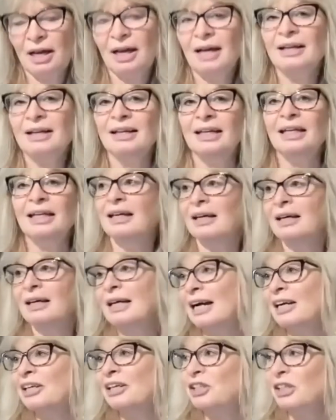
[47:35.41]
Anita,
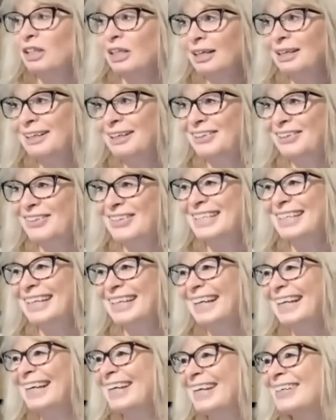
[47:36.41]
actually, who's
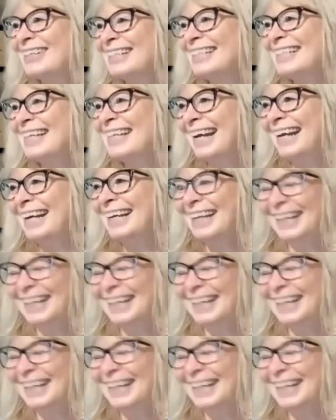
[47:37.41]
sitting here today.